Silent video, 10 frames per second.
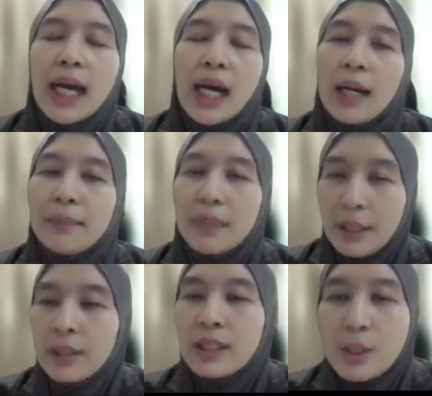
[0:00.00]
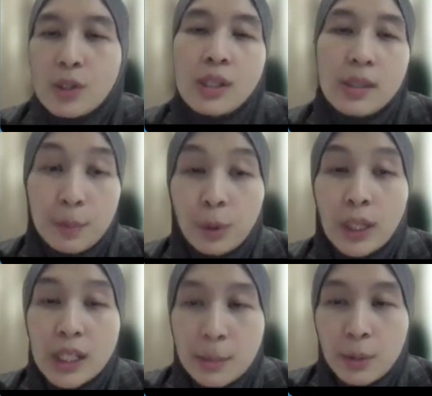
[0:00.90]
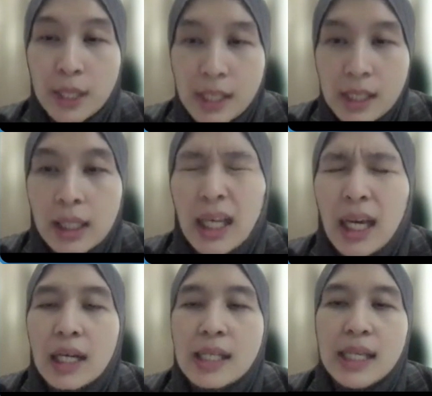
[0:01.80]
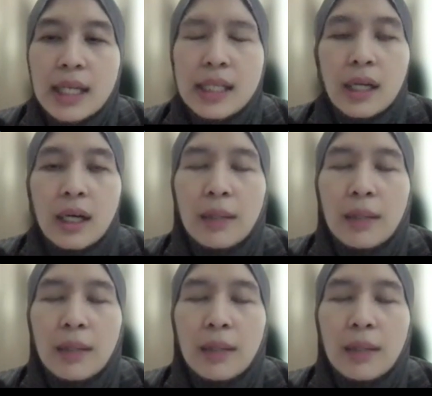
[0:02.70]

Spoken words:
I thought this was quite surprising that